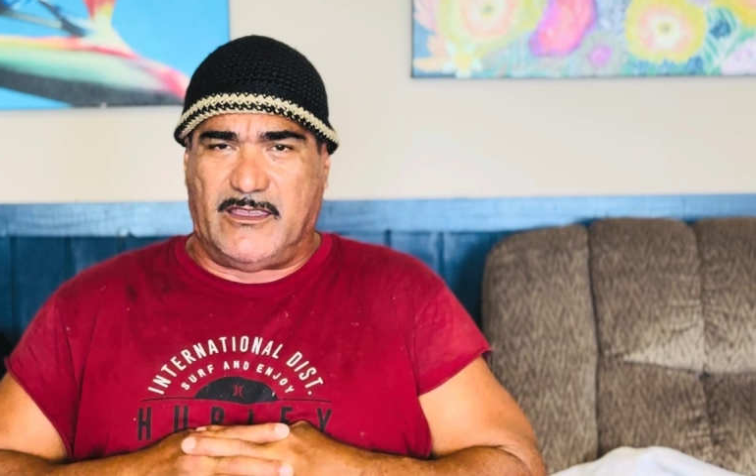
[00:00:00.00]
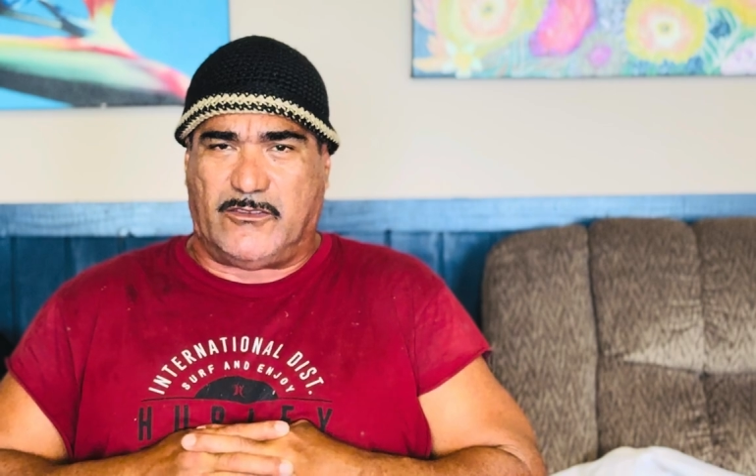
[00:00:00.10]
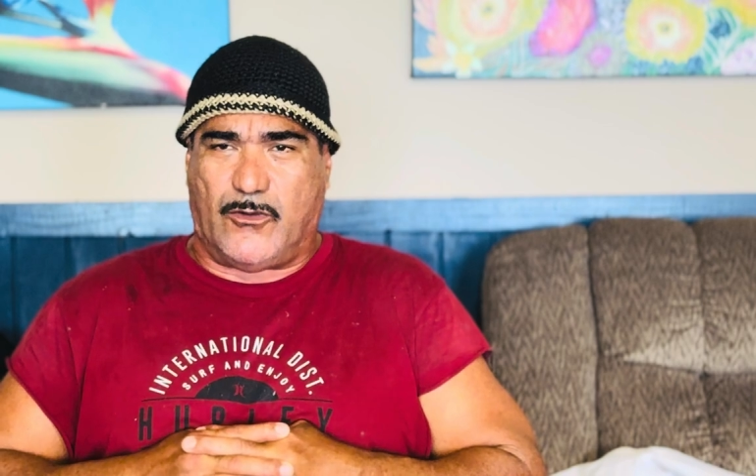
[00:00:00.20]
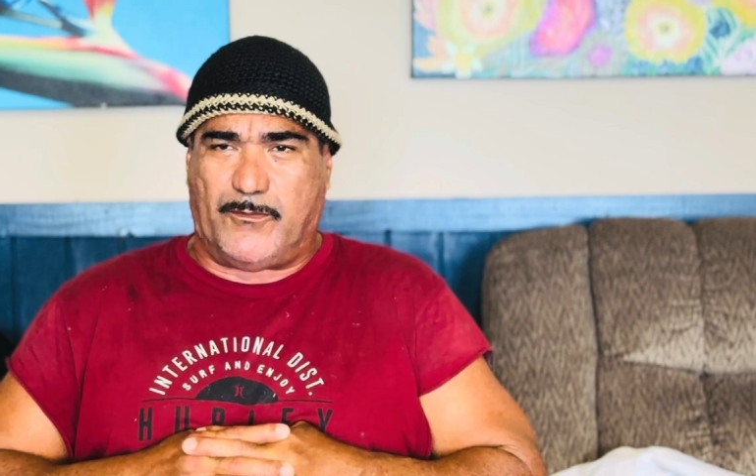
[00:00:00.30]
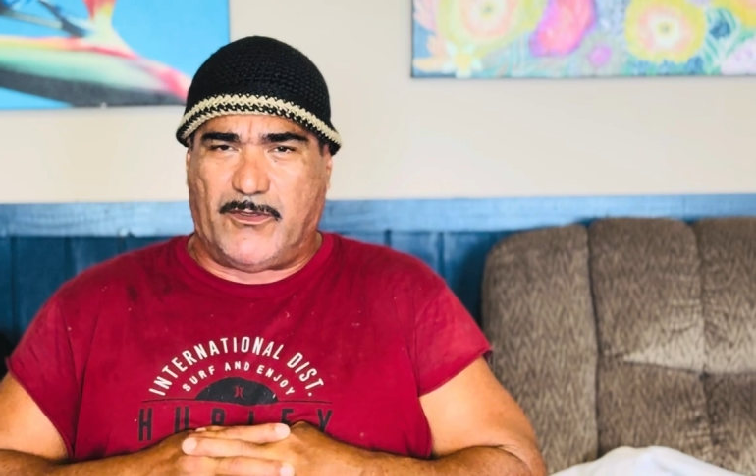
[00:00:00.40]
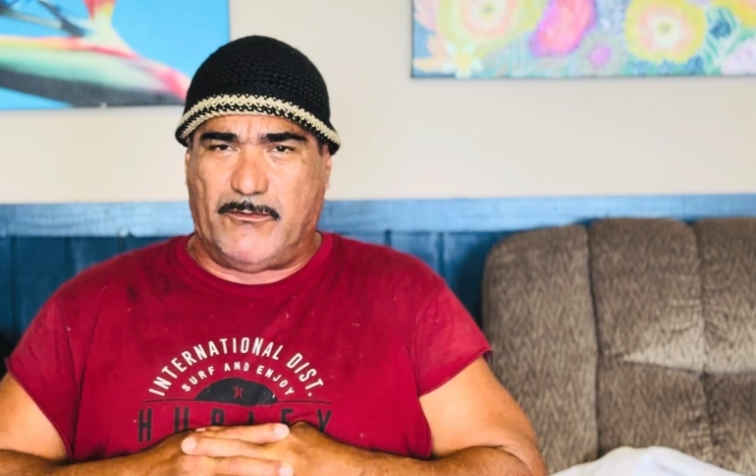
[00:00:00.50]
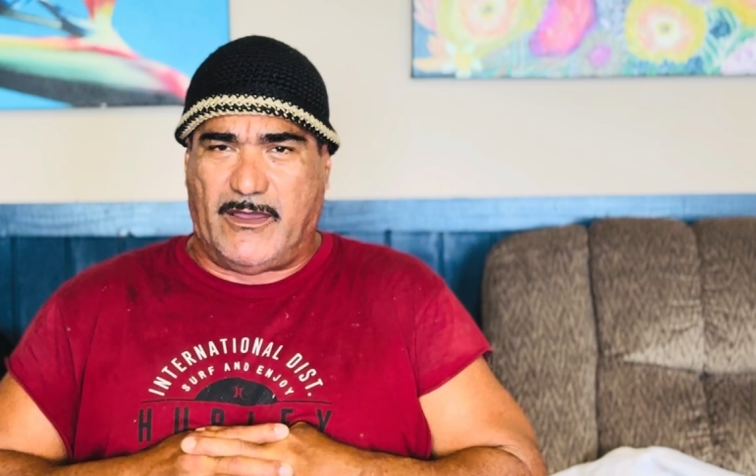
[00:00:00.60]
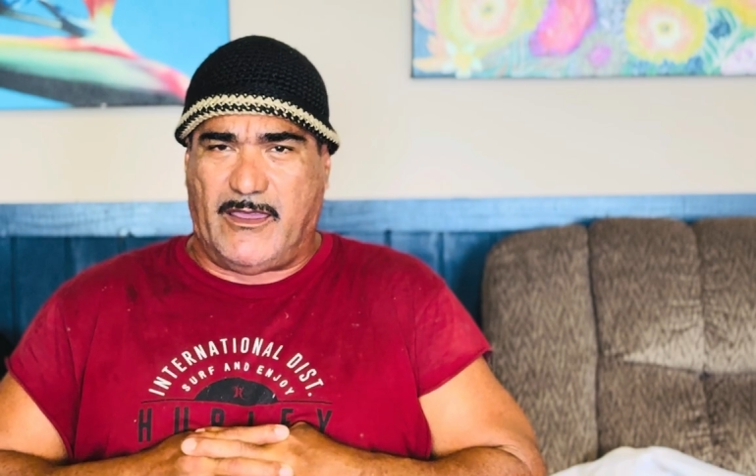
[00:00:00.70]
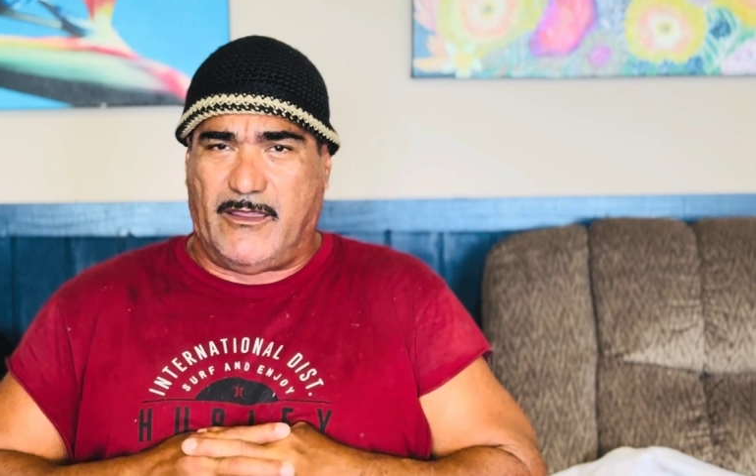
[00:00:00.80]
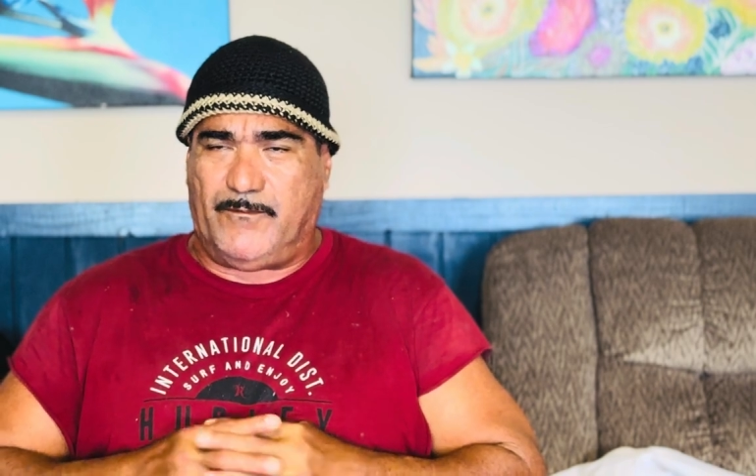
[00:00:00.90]
and interrupting
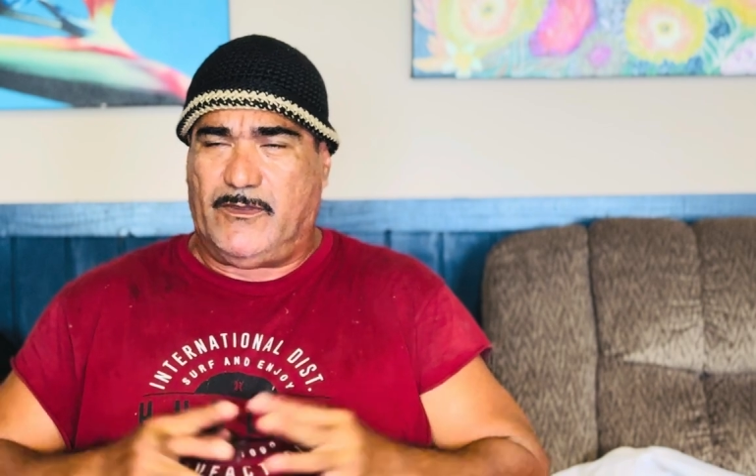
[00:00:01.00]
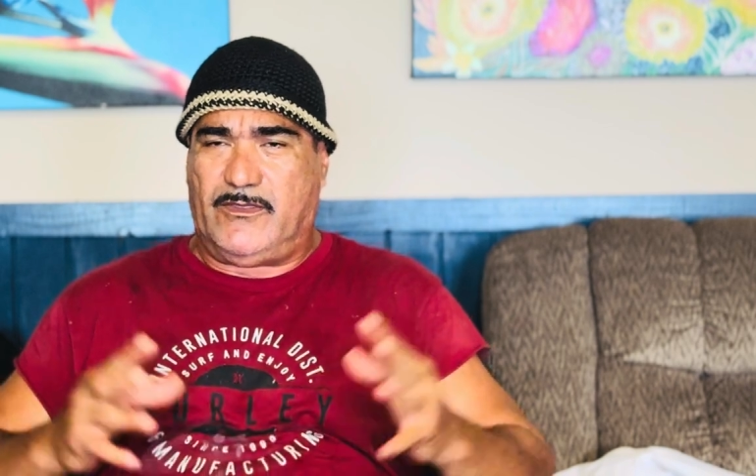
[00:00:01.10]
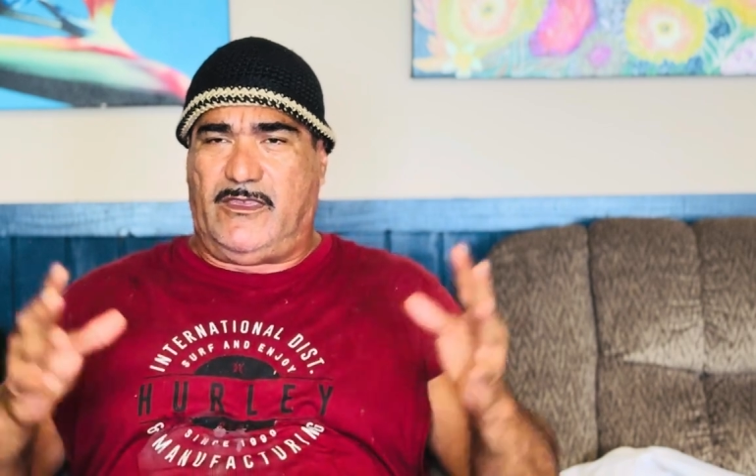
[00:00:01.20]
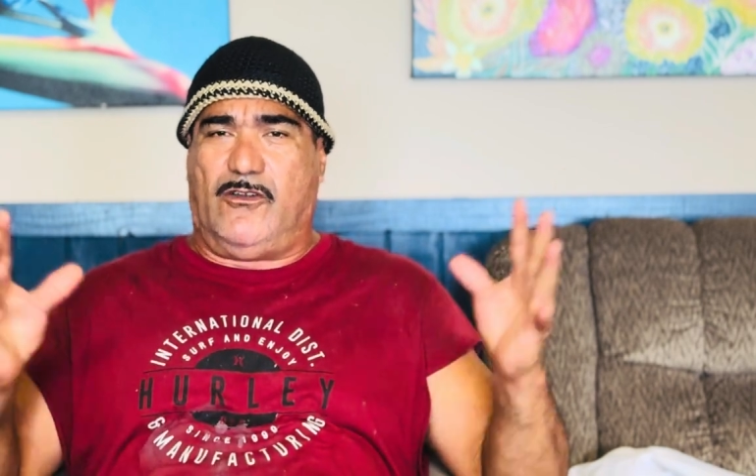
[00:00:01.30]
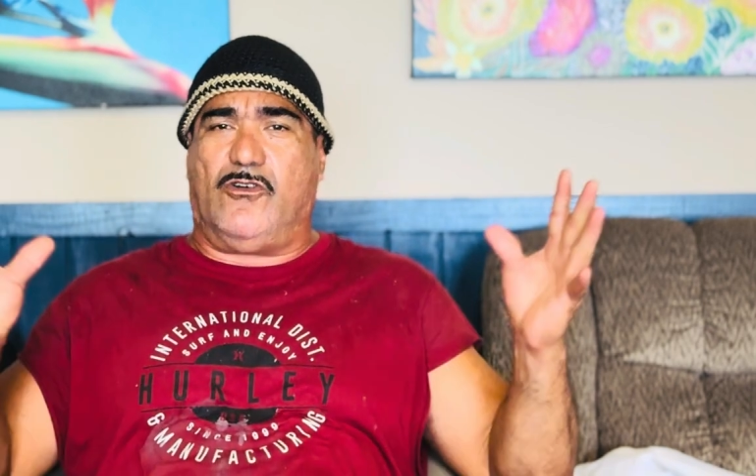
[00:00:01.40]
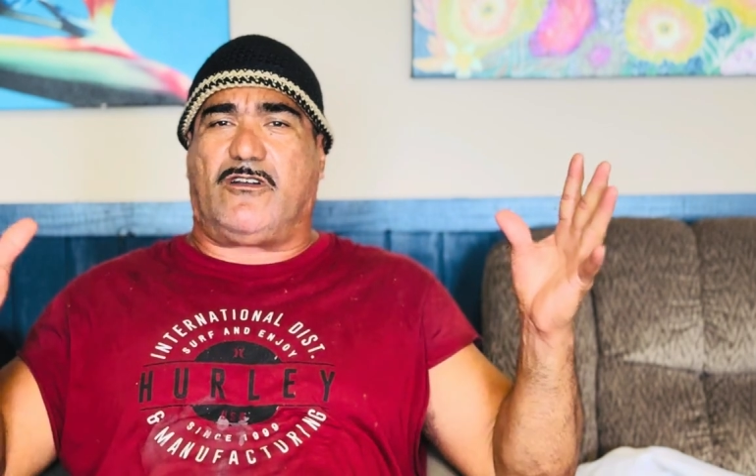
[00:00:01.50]
the whole